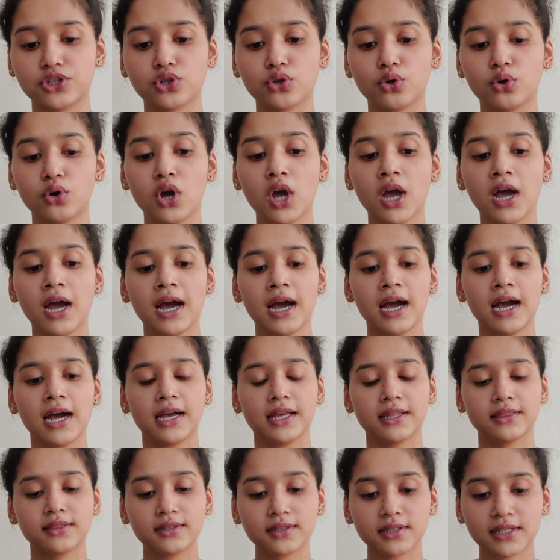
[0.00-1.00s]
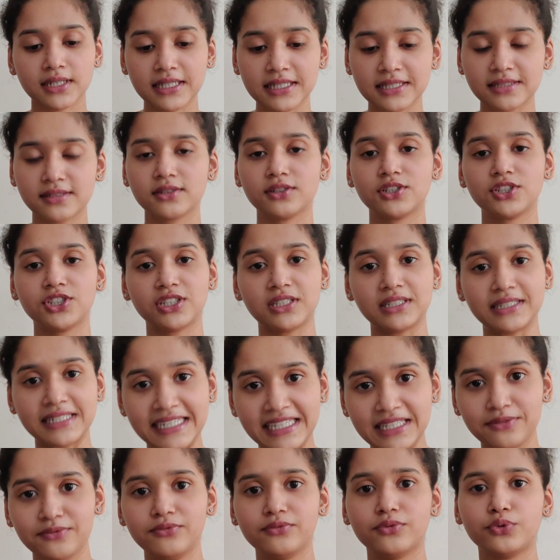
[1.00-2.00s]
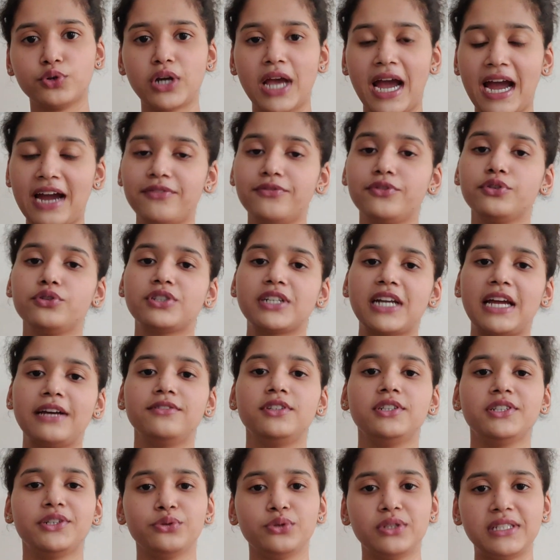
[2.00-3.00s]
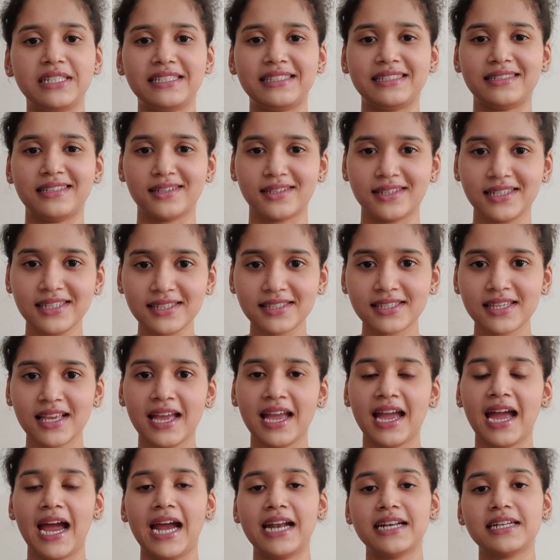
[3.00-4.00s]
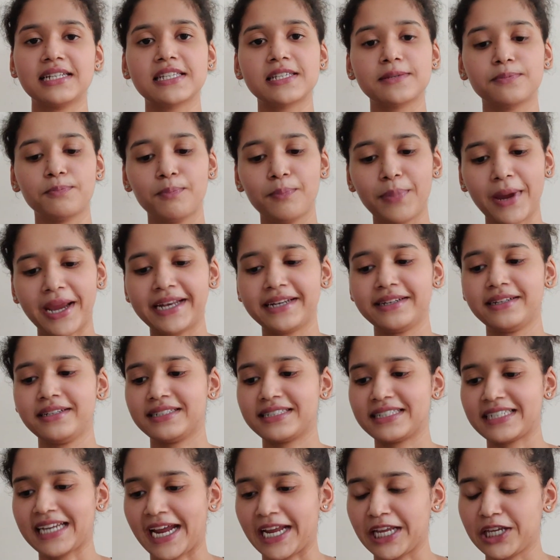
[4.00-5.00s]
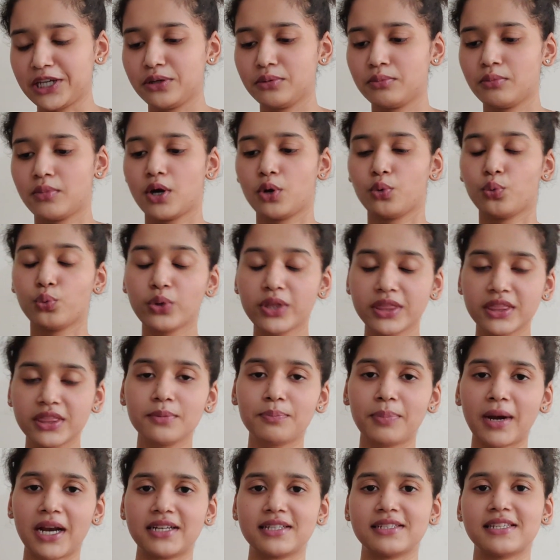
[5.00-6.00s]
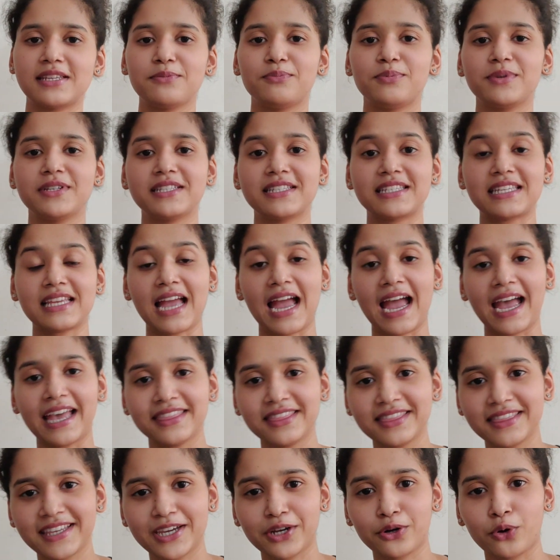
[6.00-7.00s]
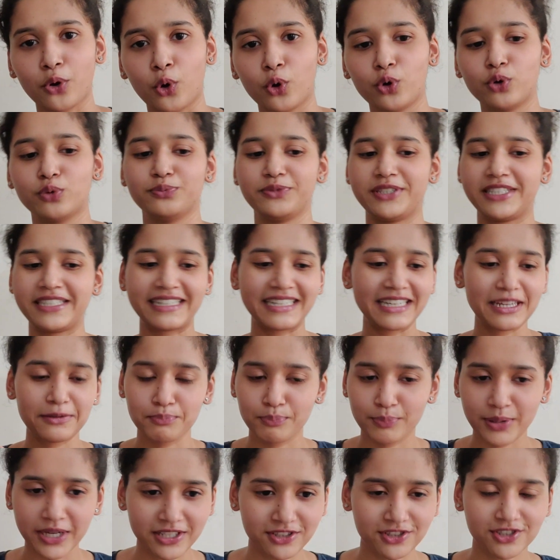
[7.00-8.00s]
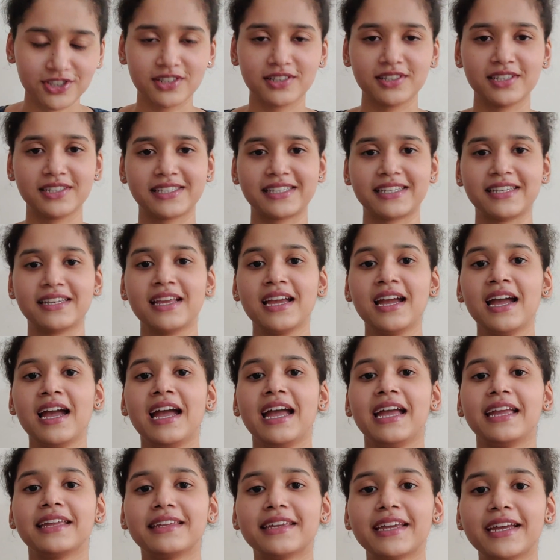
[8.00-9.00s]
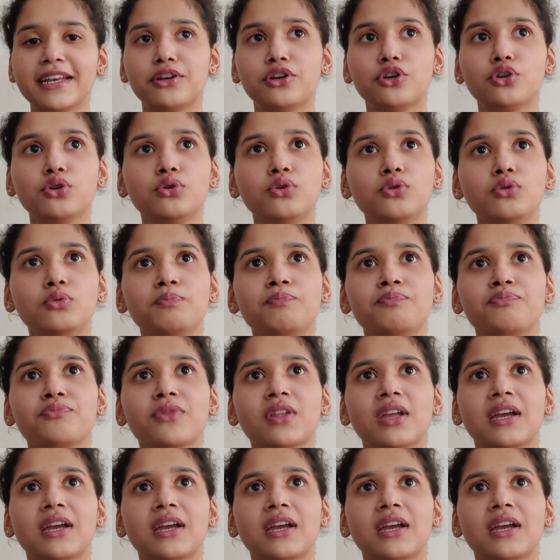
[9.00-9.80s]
So the research team would have to travel to these cities and spend time with the participants at their homes, click pictures, and get to